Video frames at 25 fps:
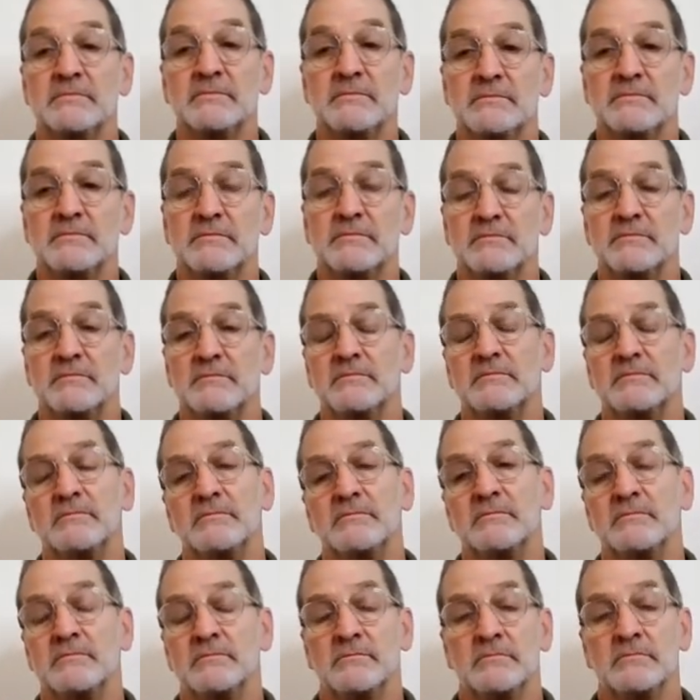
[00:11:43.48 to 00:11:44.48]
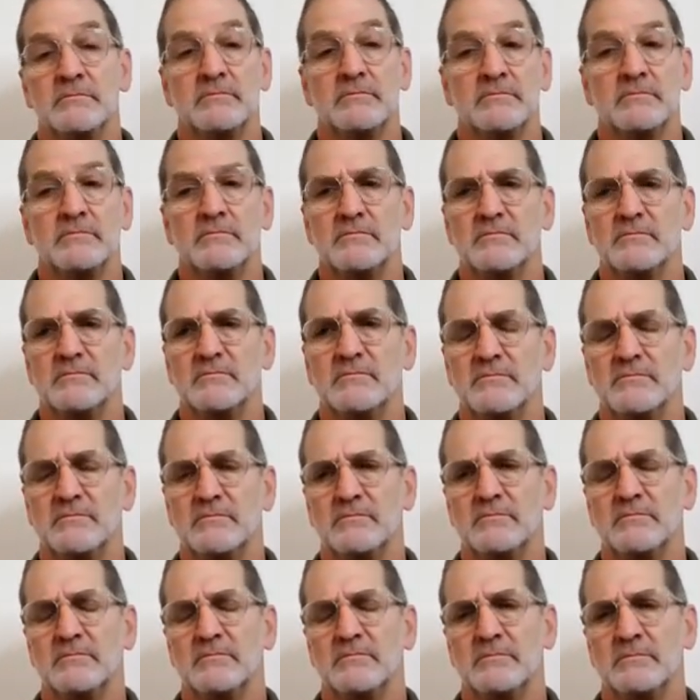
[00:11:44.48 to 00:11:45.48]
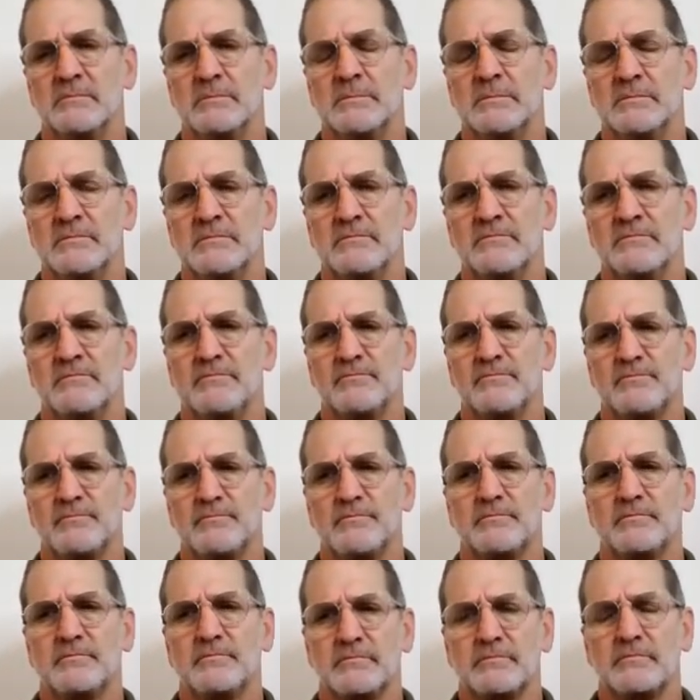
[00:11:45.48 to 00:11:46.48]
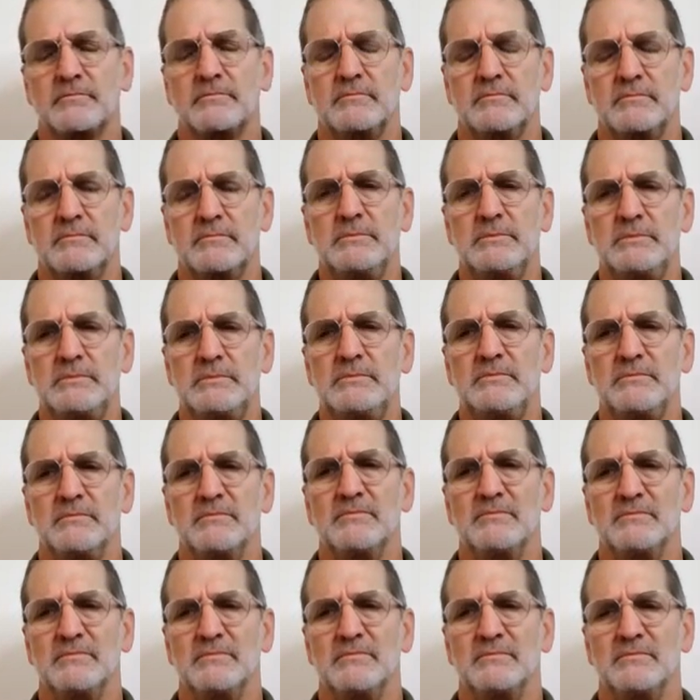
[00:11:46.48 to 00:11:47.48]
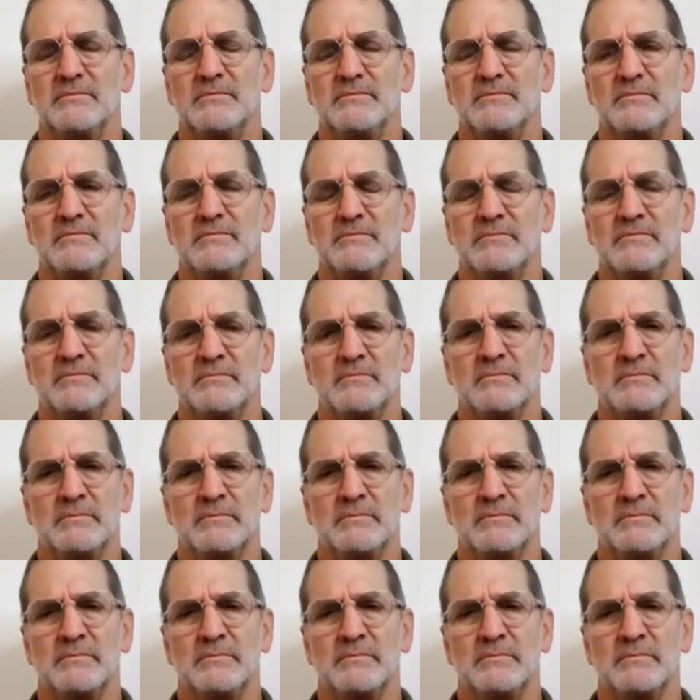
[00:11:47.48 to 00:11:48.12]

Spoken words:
(not speaking)